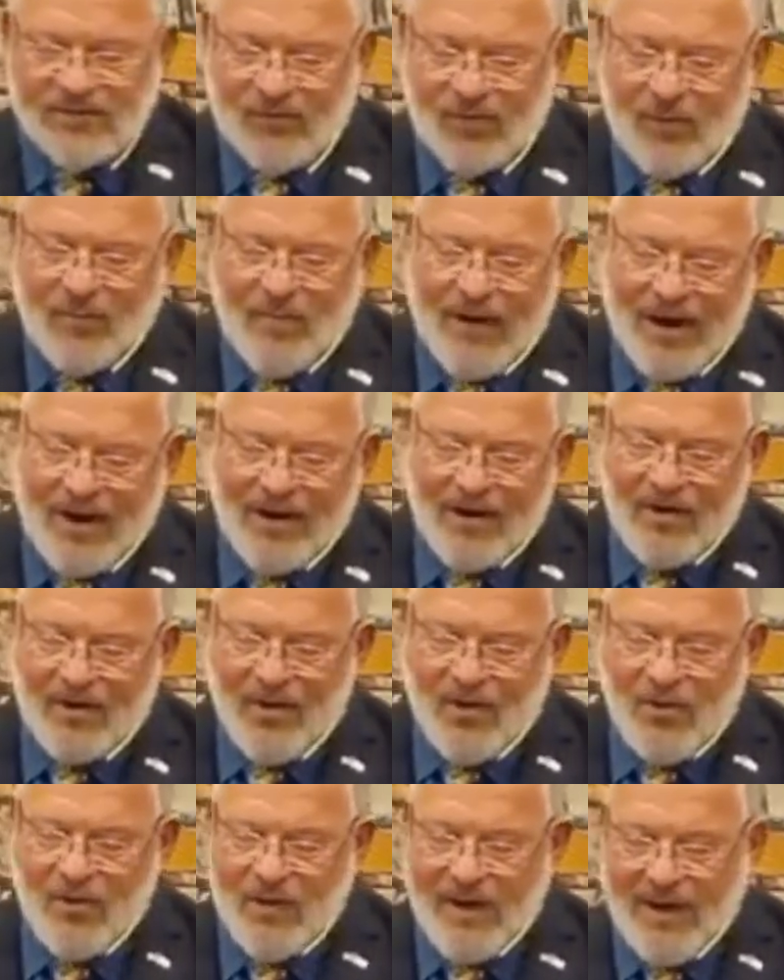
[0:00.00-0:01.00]
by our
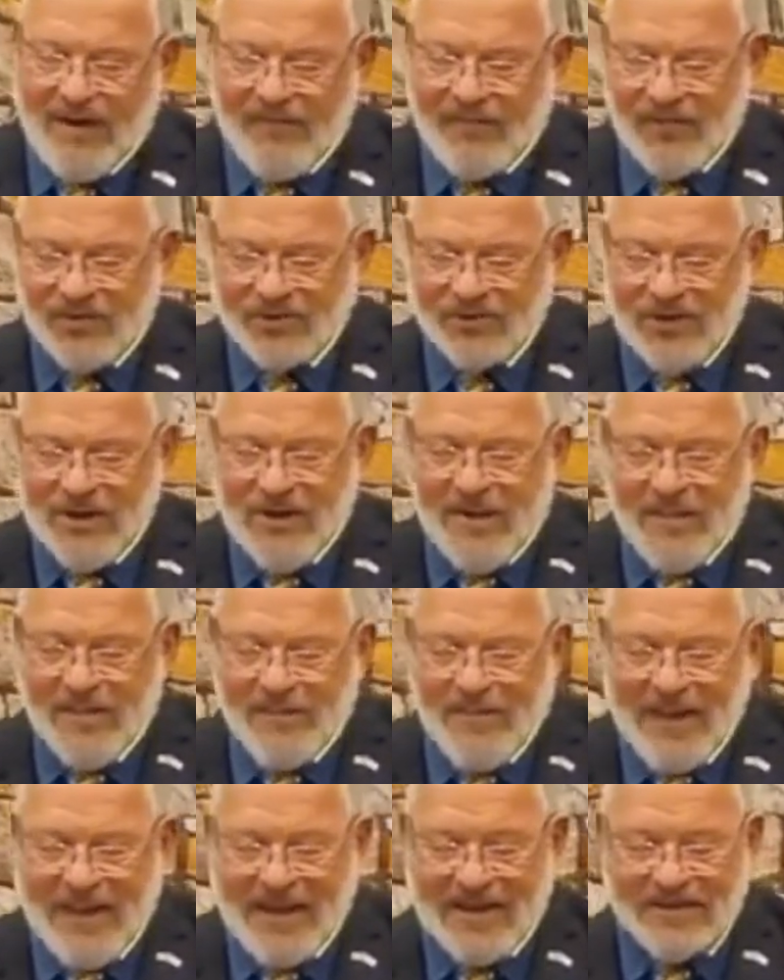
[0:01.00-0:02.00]
own efforts.
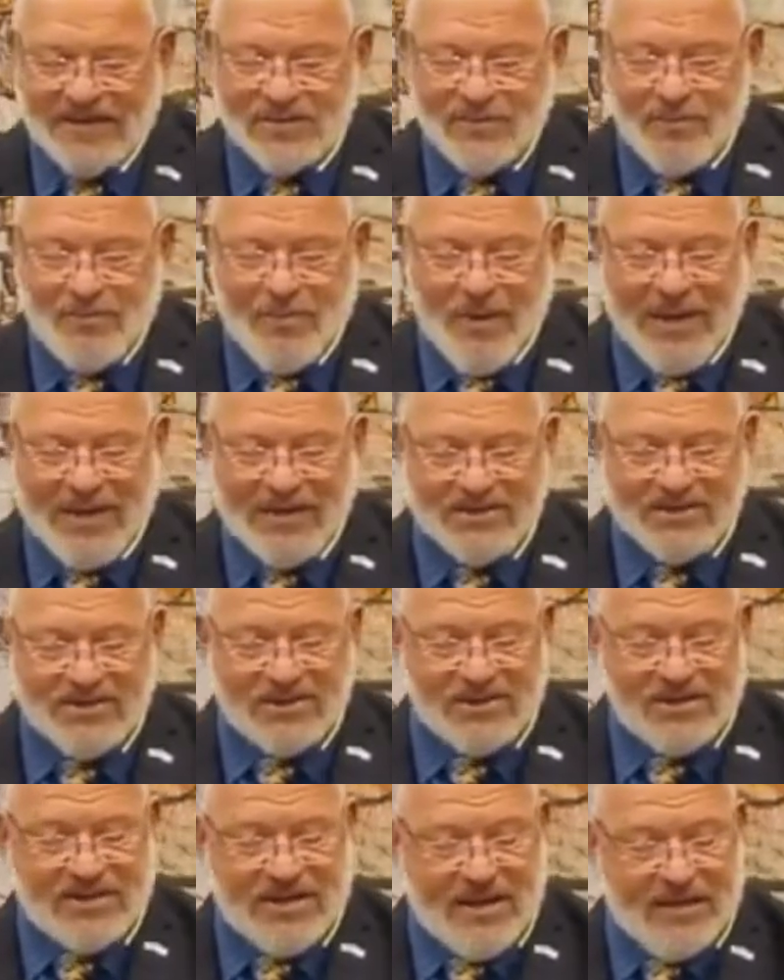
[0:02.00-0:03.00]
Man's best
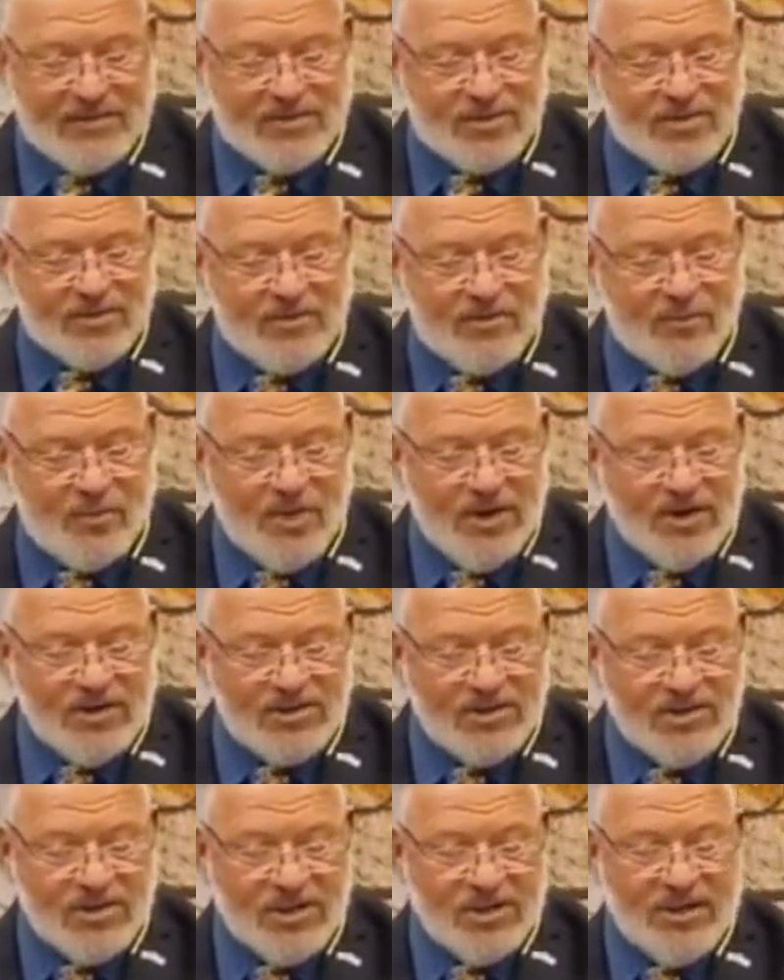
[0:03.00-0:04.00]
attempts to
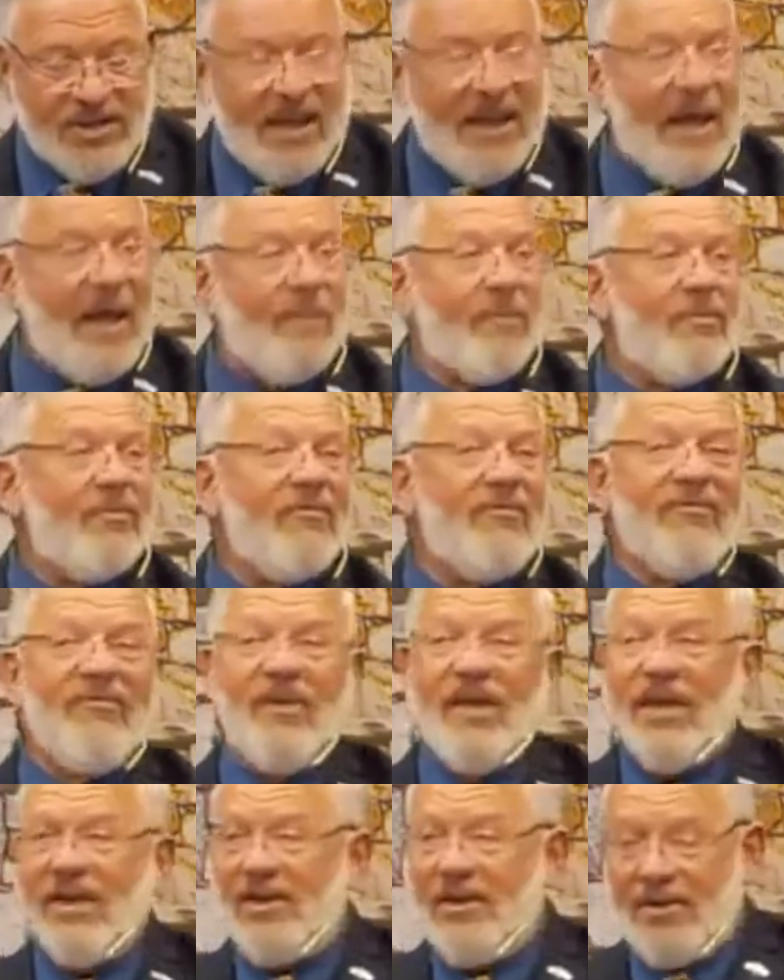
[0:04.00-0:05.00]
bridge the gap
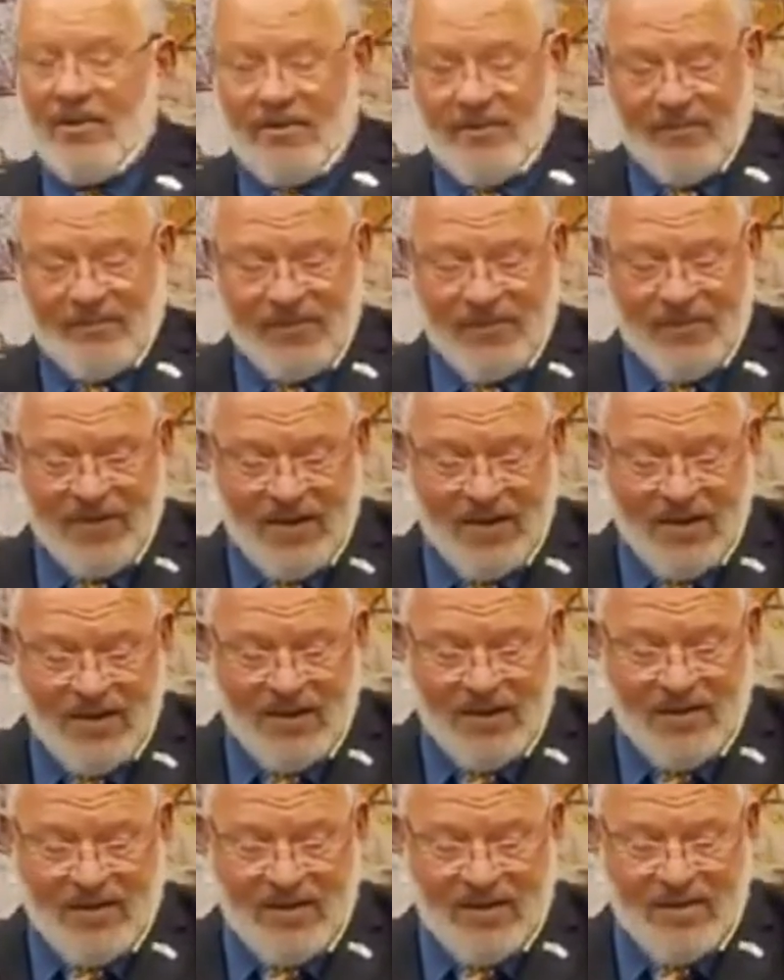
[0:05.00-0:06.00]
fail.
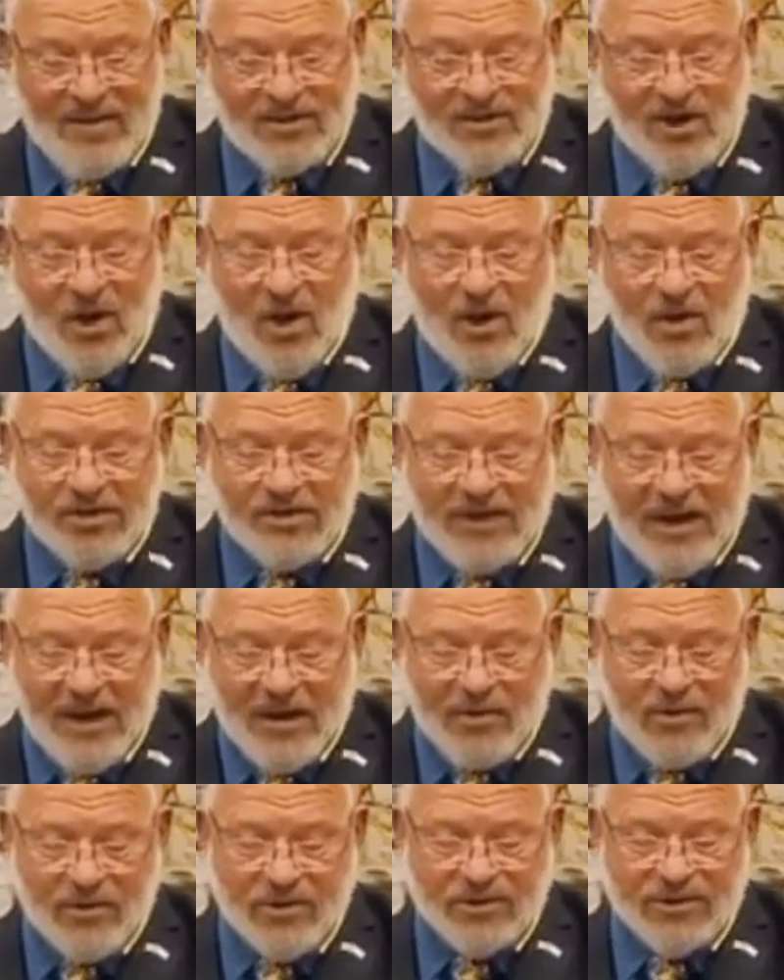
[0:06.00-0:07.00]
The tall
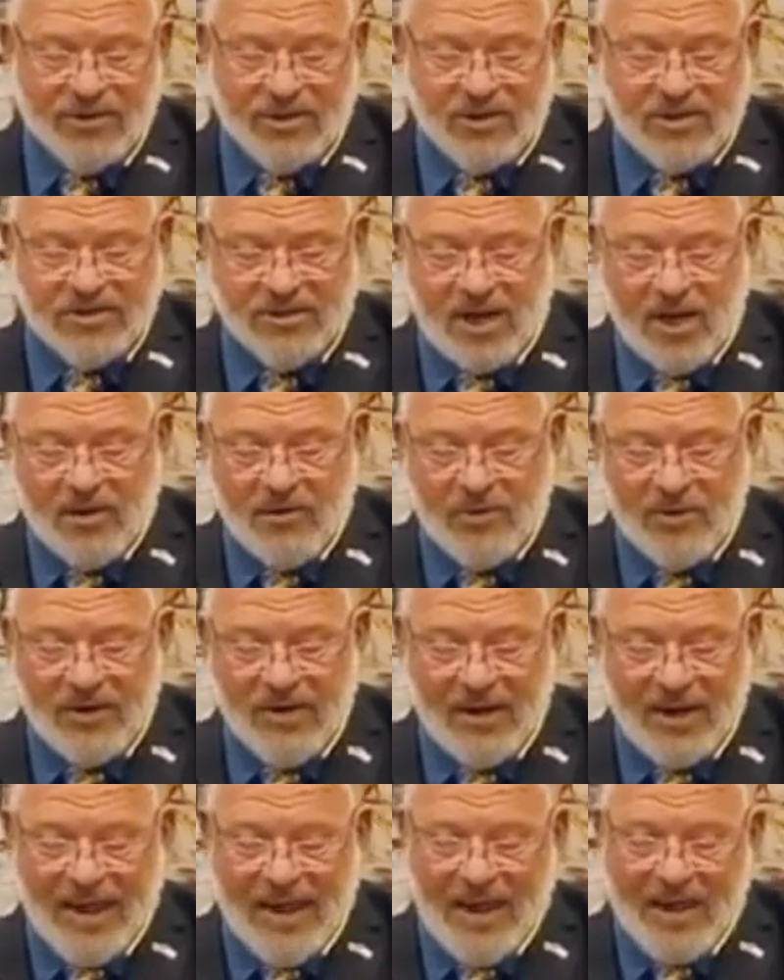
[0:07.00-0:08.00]
towers and the tottering
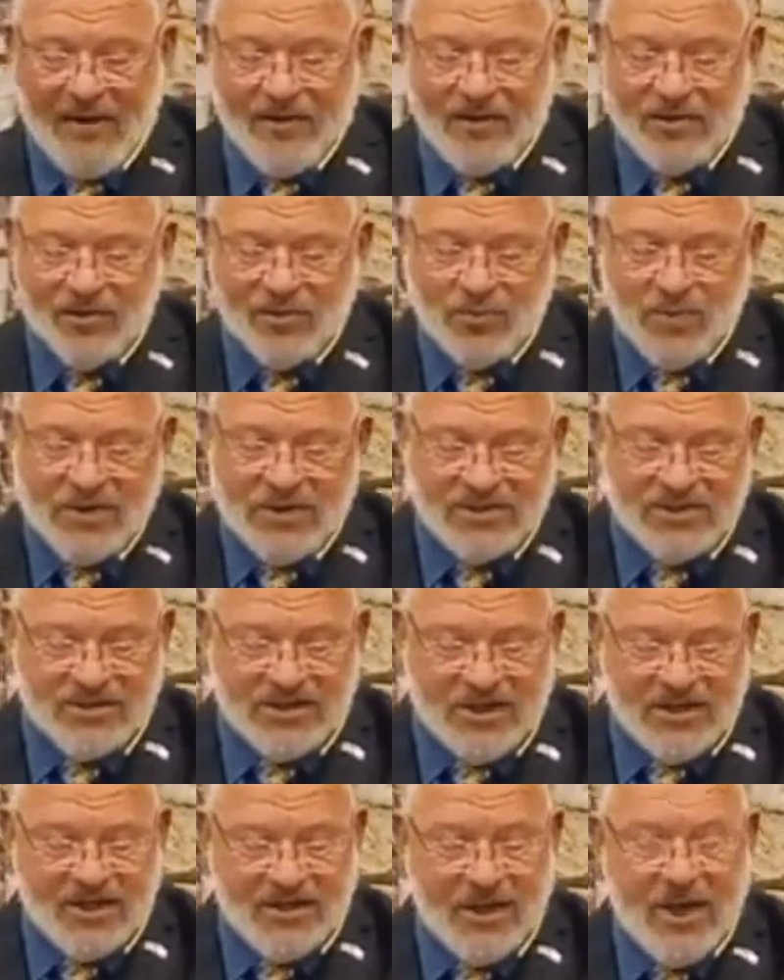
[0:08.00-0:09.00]
ladders we
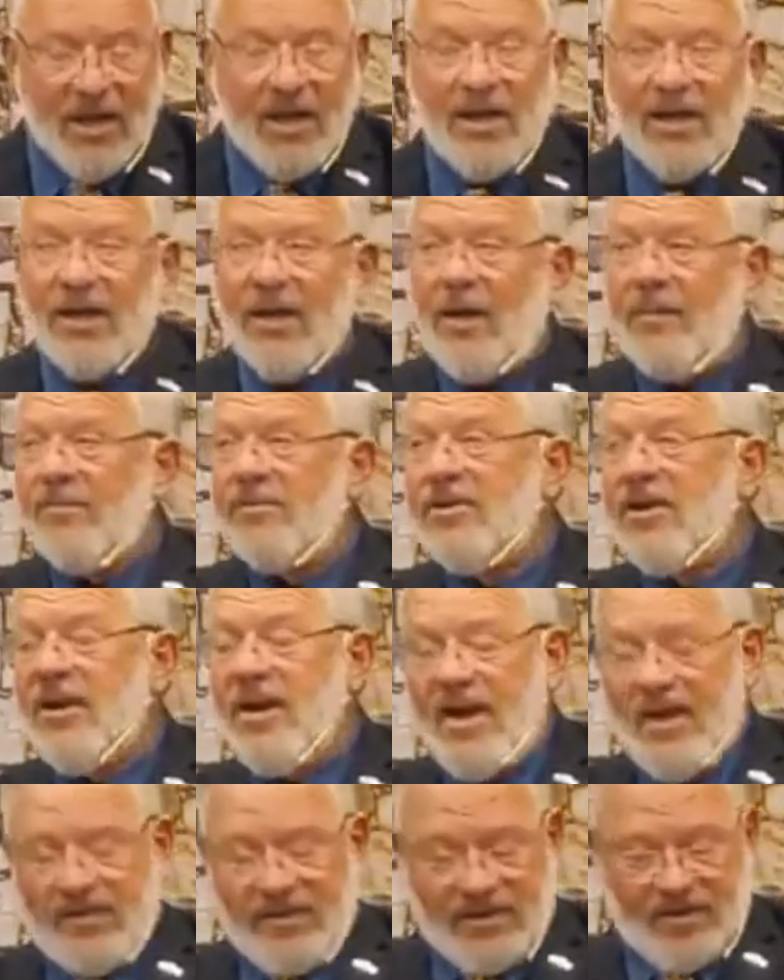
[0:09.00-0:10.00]
ascend come to
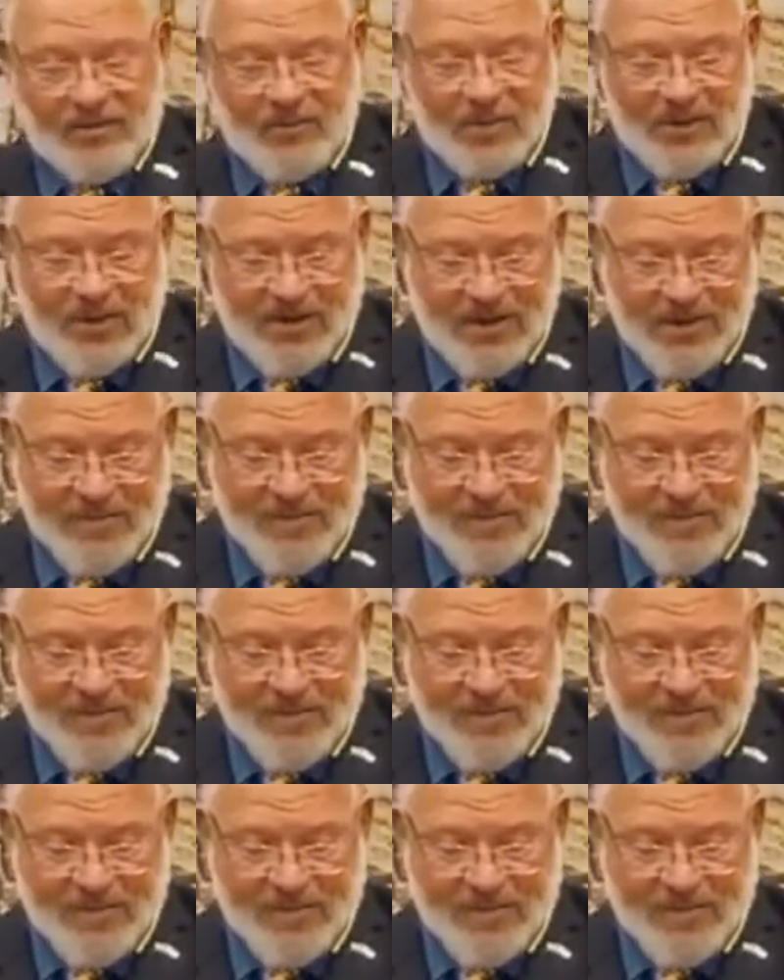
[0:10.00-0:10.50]
nothing, really.